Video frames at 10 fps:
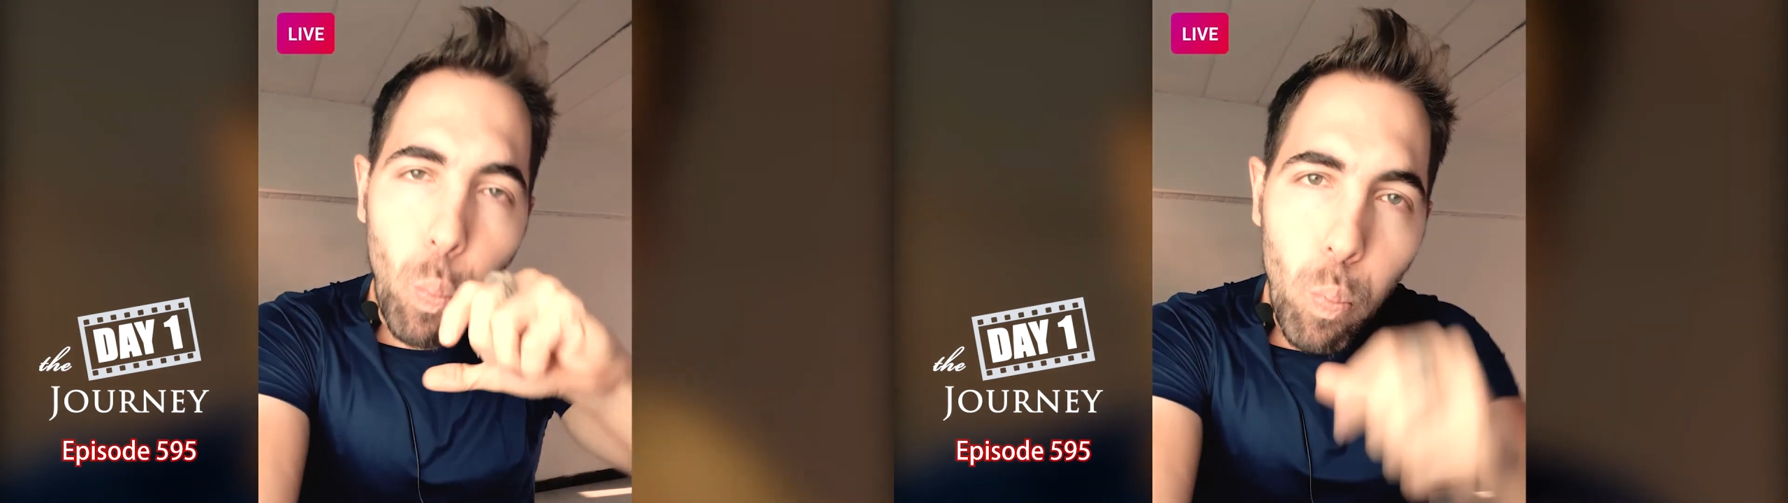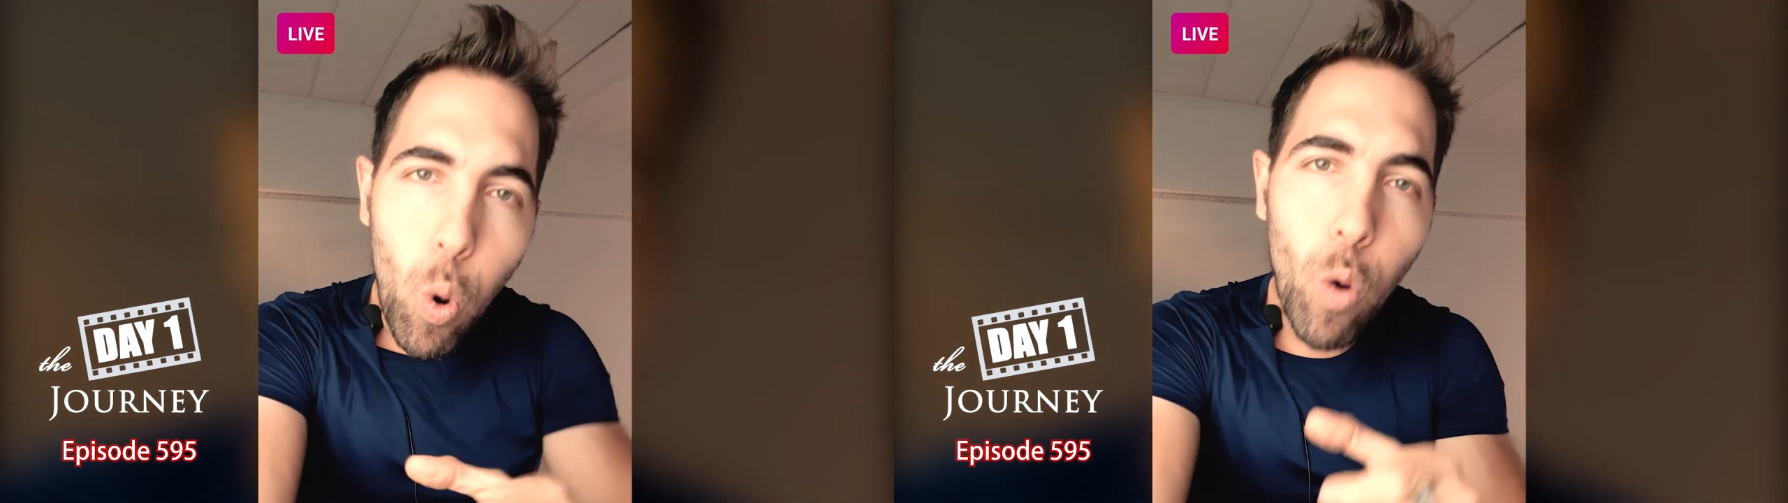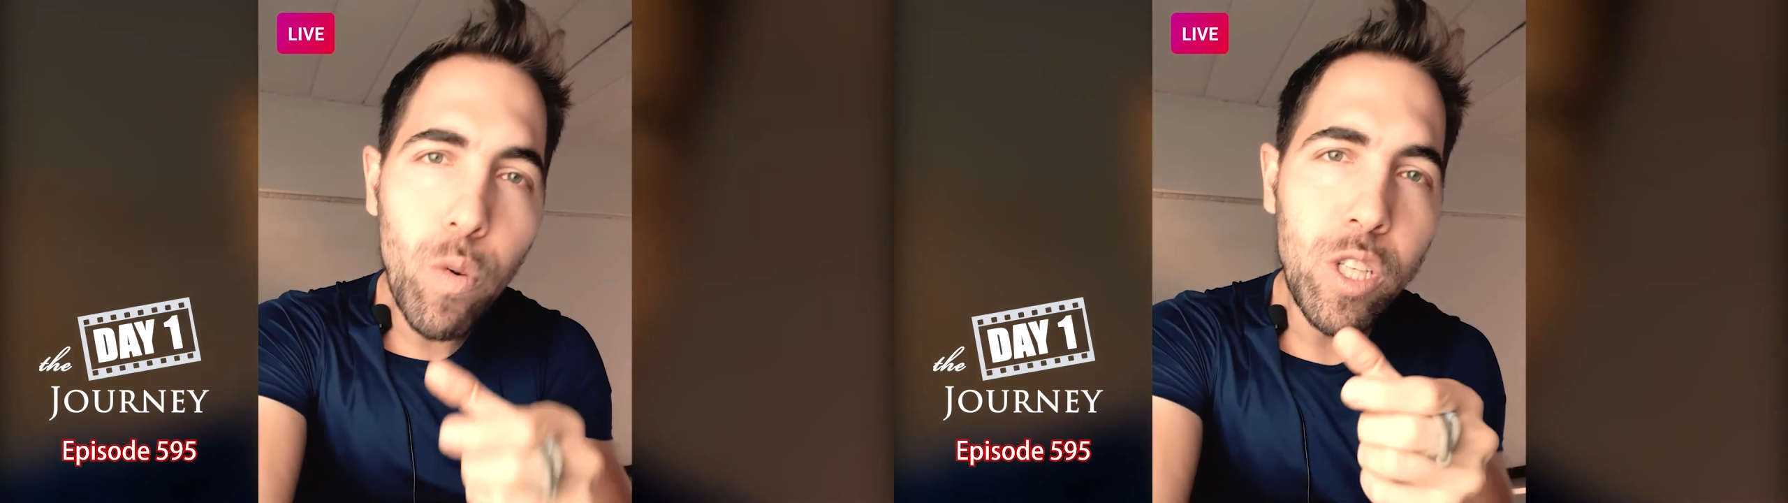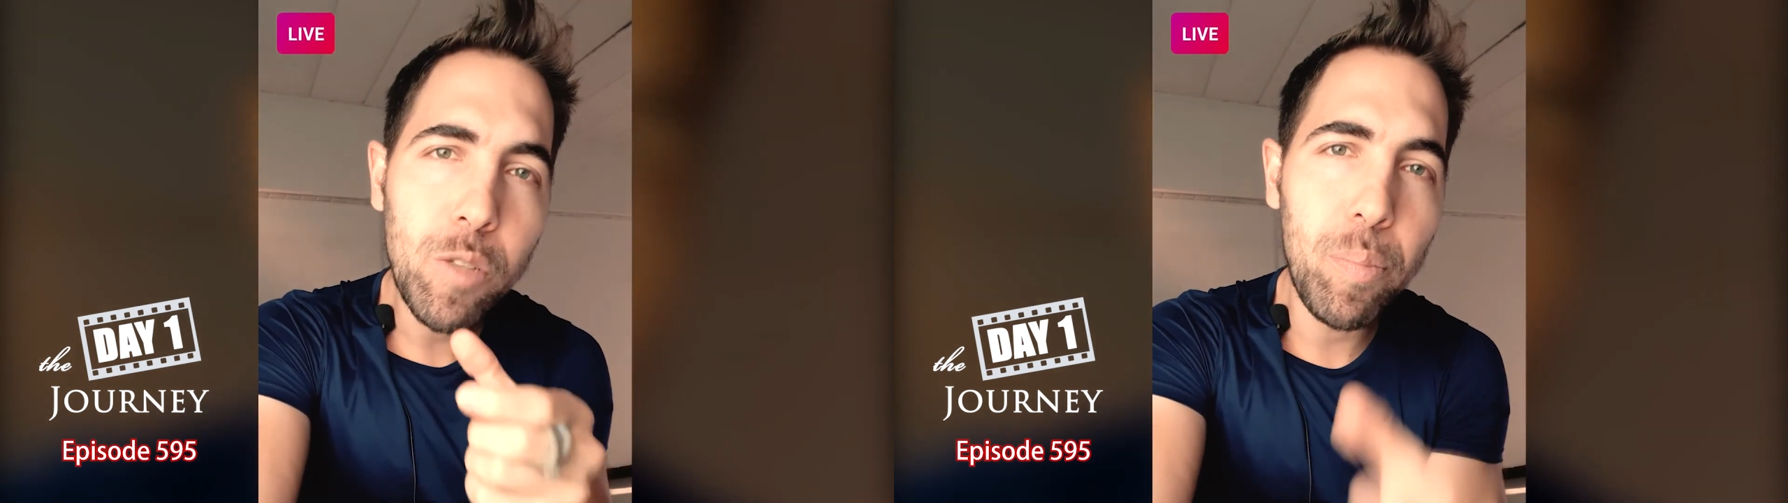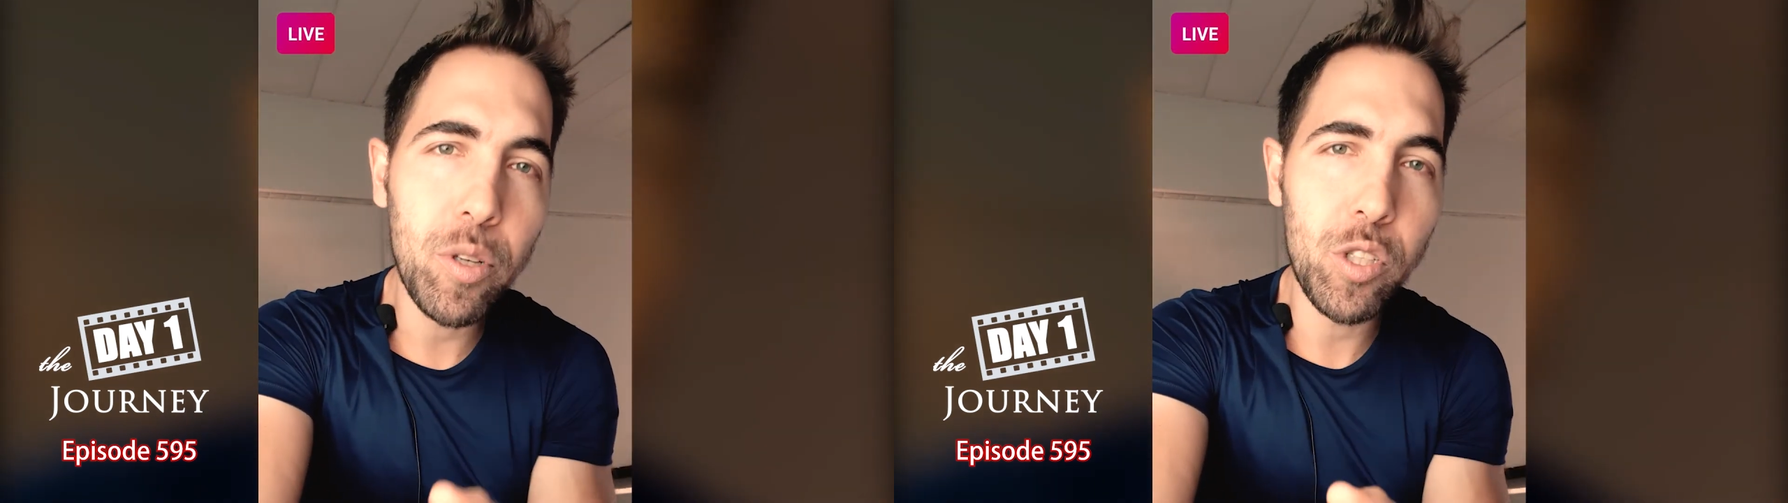more
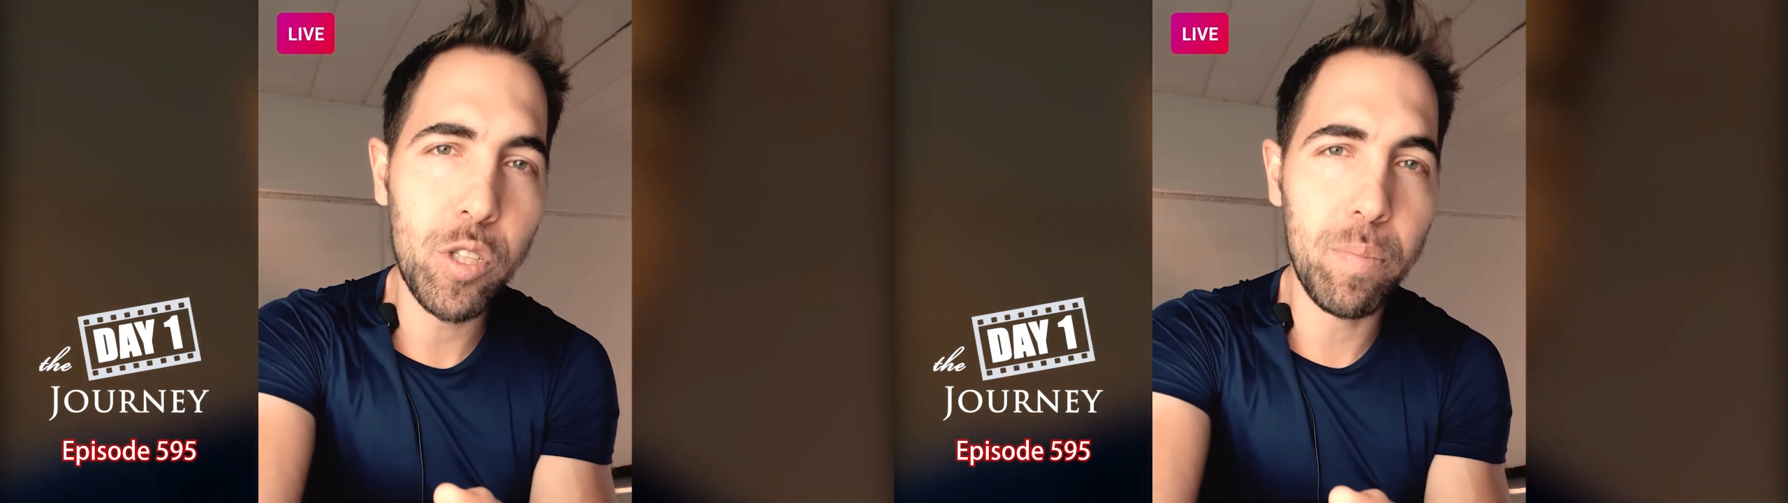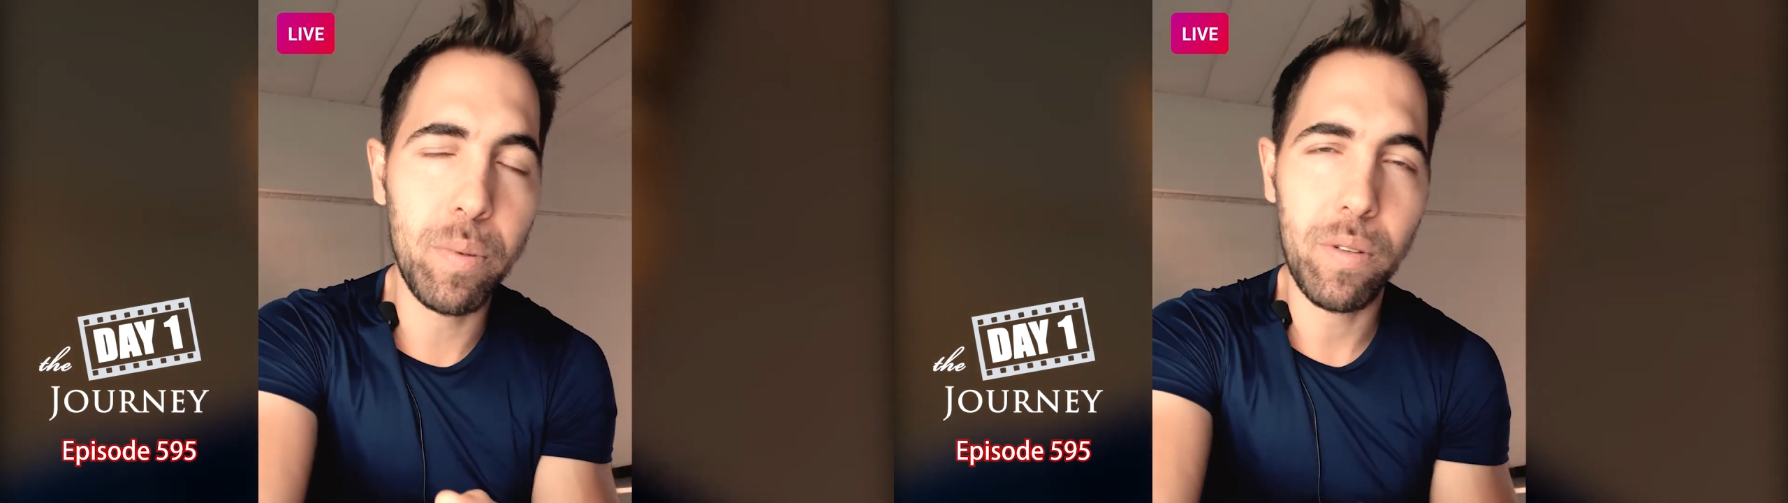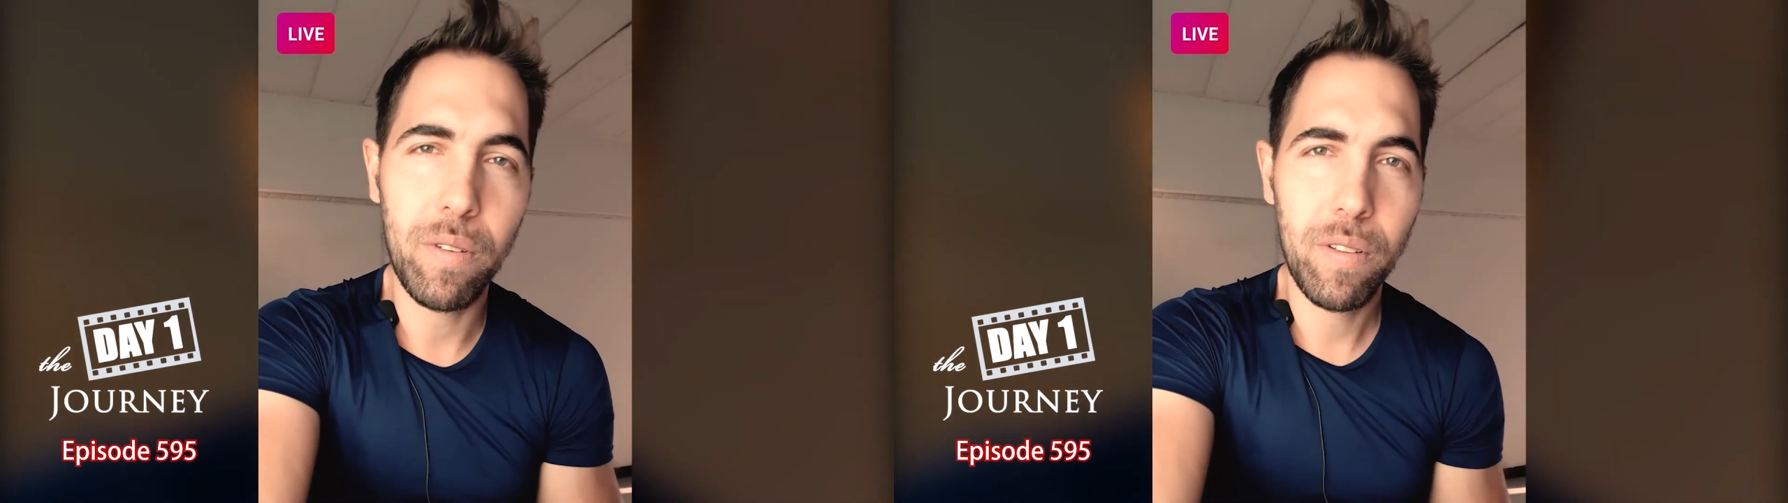responsible